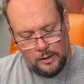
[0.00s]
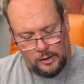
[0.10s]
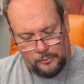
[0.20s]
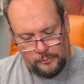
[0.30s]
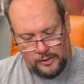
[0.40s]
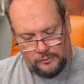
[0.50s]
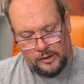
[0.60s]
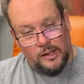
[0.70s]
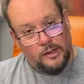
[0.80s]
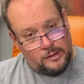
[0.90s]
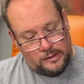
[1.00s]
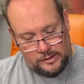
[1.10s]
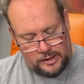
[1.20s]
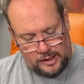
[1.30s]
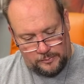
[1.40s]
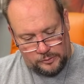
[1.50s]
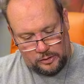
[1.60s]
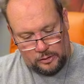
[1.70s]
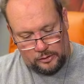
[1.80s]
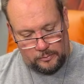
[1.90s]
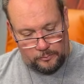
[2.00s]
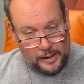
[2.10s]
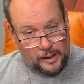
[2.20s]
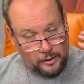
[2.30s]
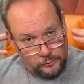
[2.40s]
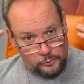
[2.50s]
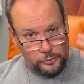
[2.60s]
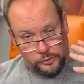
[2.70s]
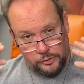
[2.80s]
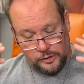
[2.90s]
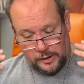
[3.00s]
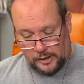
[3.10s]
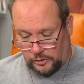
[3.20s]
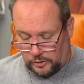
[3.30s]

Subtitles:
You have to think that these capes are the back of the rooster's neck.